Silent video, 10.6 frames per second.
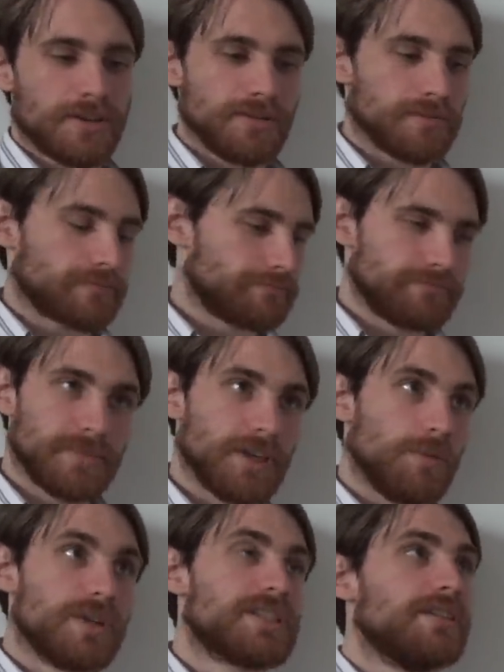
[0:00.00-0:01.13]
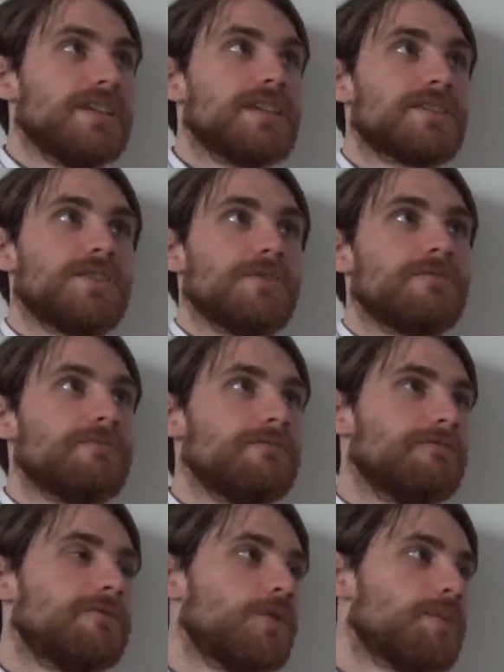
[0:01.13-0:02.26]
You're, you know what's the list? Your
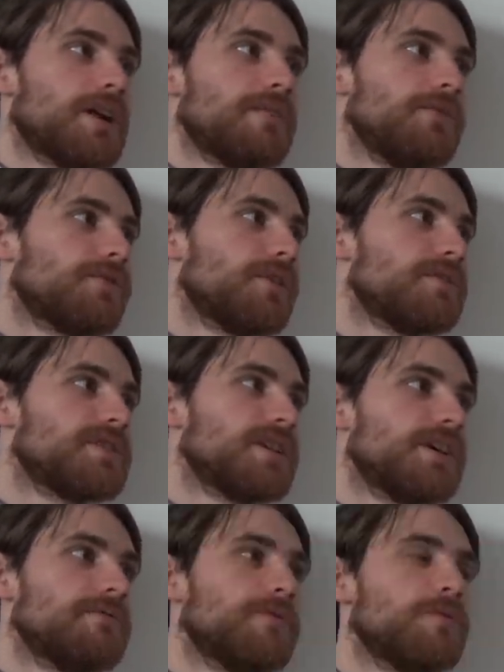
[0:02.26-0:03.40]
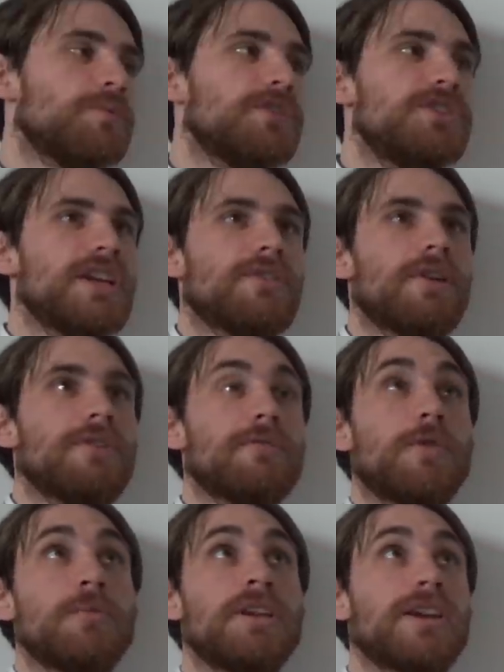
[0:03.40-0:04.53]
four Might of Olcrosa, four Mutagenic Growth,
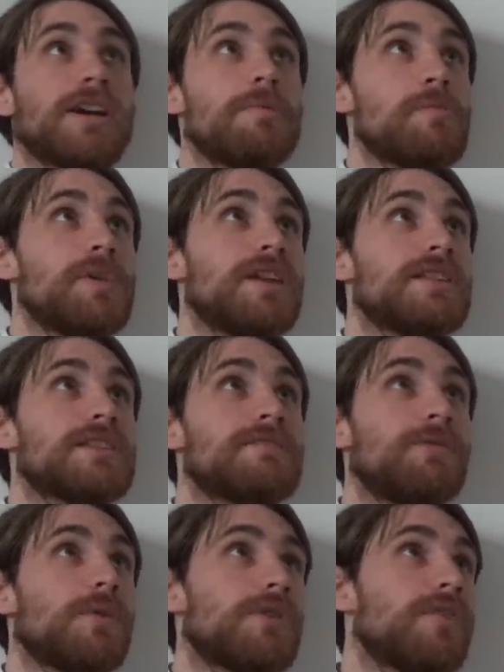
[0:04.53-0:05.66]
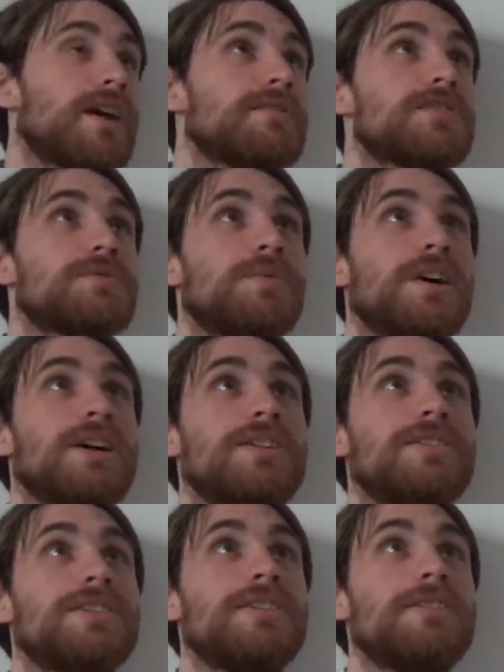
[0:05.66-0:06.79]
four Become Immense, four
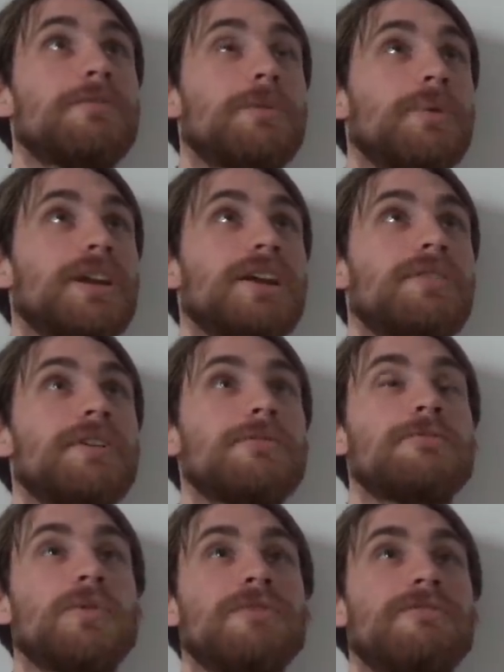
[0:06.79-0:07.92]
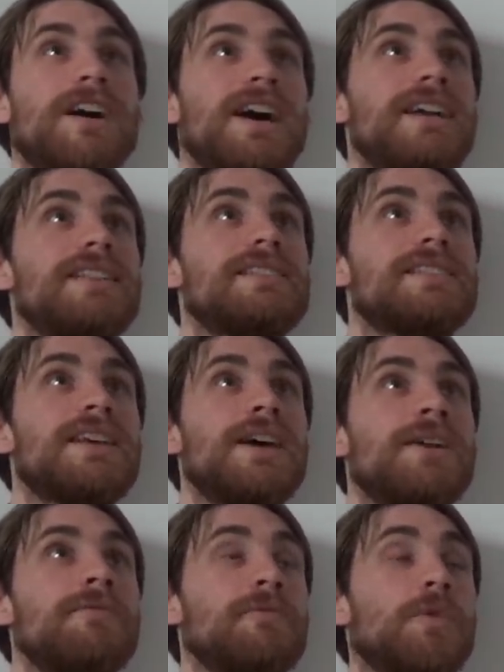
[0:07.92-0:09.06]
Groundswell. If we want to go there, four Vines,
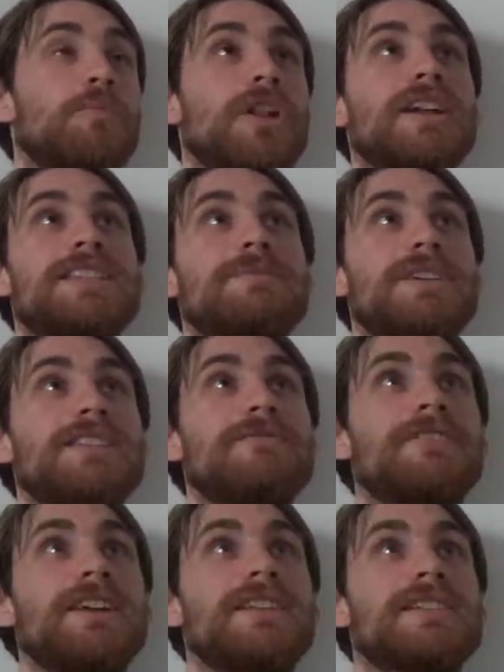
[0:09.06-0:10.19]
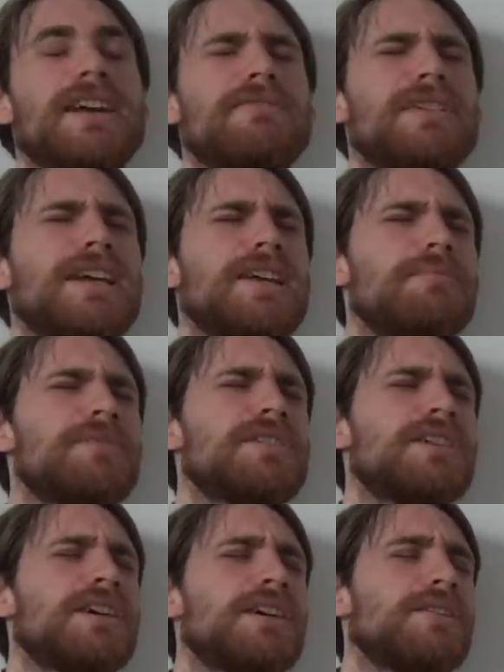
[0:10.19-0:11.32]
four Blossoming Defense. I've named,
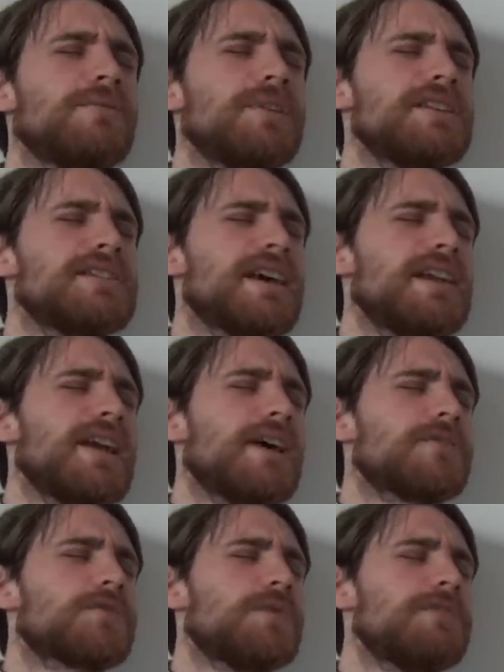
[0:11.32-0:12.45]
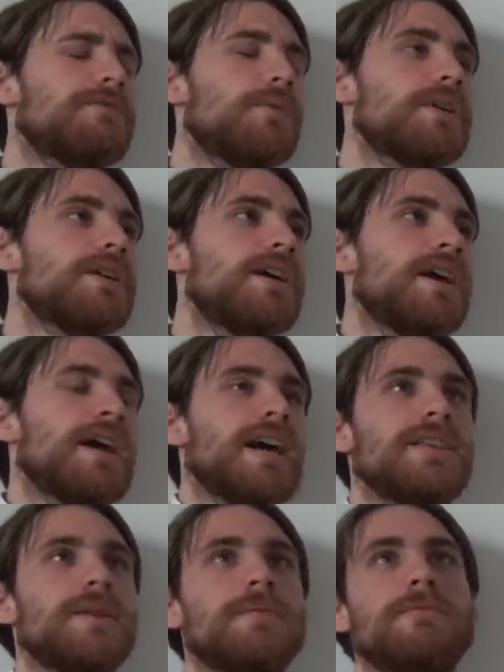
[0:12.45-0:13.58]
what is that now? twenty-four,
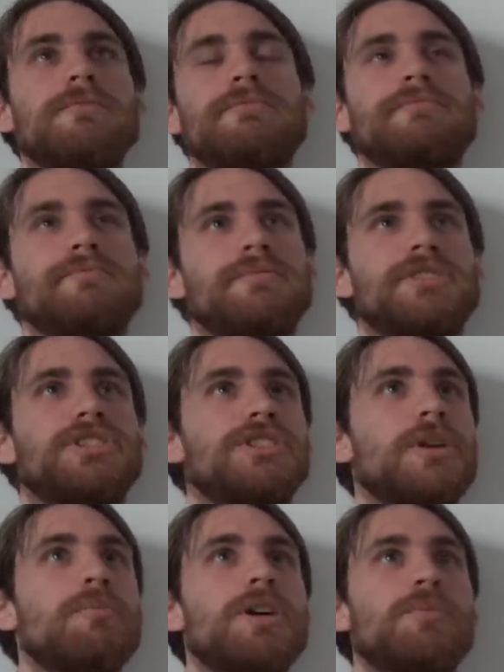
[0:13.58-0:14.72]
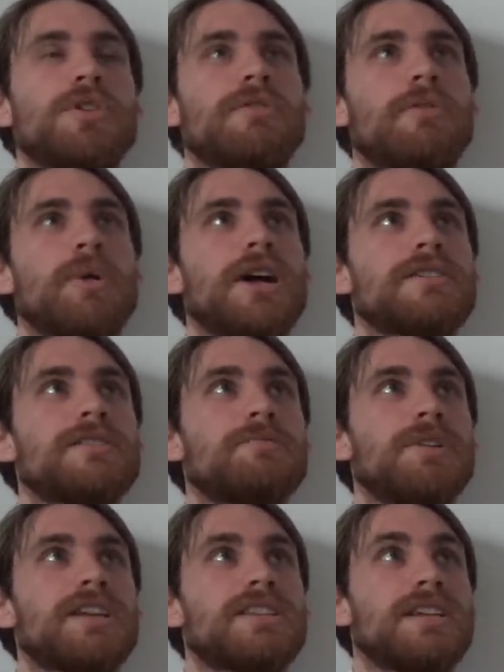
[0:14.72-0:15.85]
and then some number of Apostle's
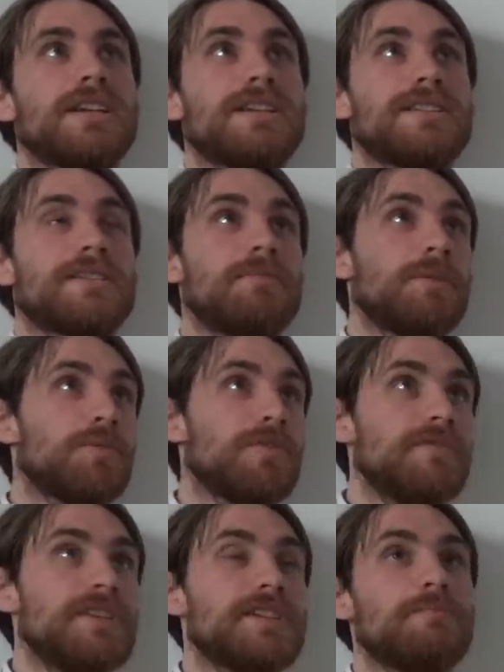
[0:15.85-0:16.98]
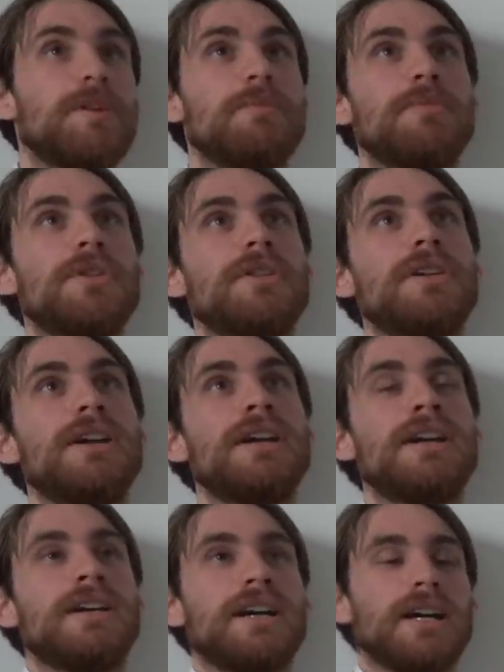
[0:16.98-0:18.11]
Blessing, some number of Dismember,
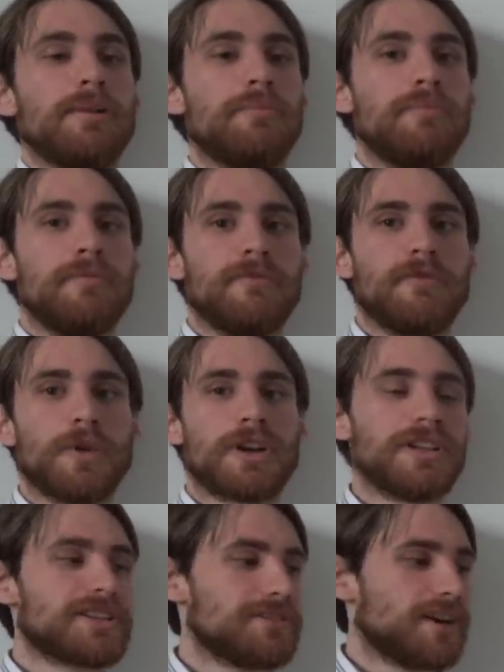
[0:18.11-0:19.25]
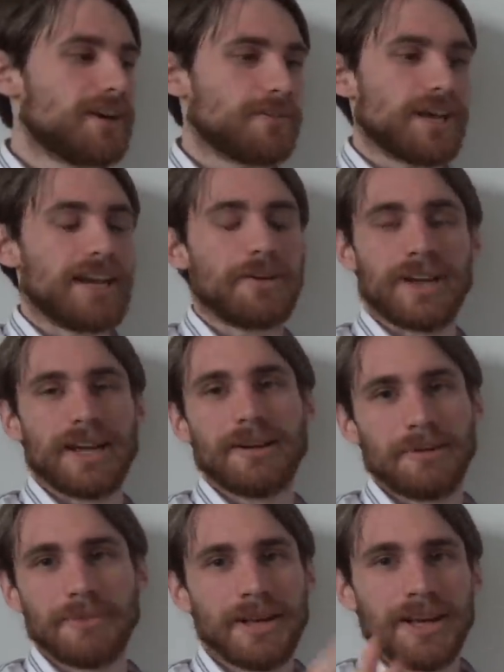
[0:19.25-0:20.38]
uh, four Glistener. Okay, okay,
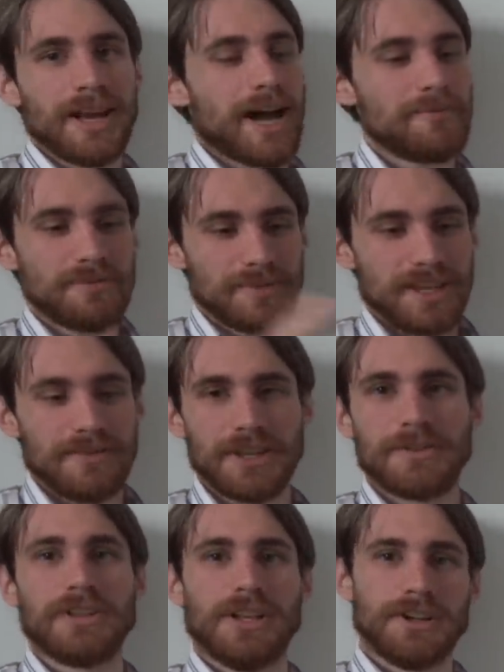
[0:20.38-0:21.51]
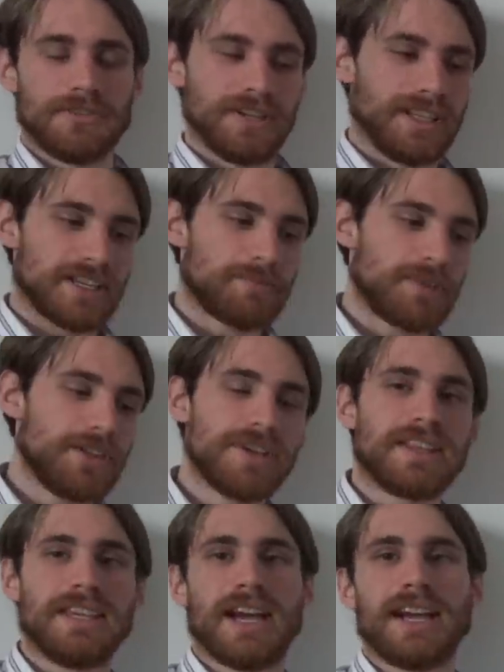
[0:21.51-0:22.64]
I'm I'm giving you the laundry list, but you
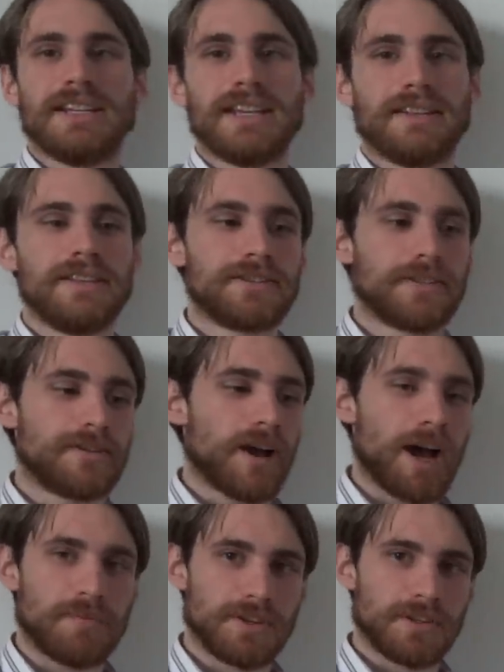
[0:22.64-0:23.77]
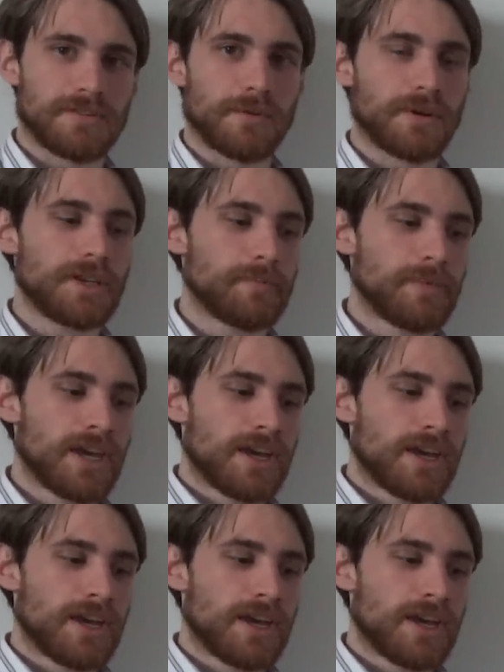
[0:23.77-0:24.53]
get the idea. These are options for you,